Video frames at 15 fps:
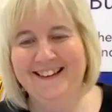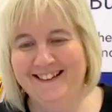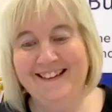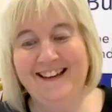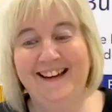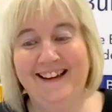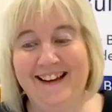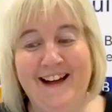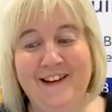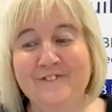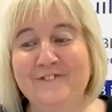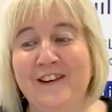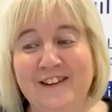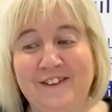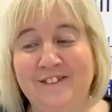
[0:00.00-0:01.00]
Yeah, I'm
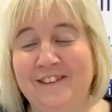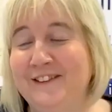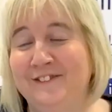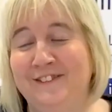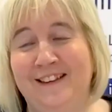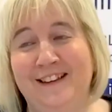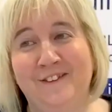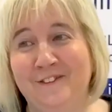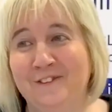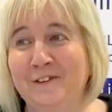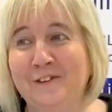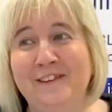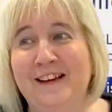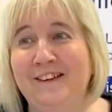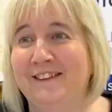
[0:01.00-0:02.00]
very grateful I grew
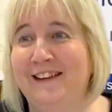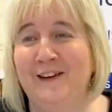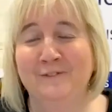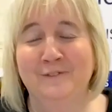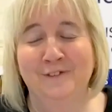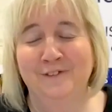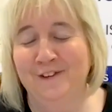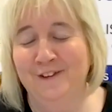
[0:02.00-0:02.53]
up without camera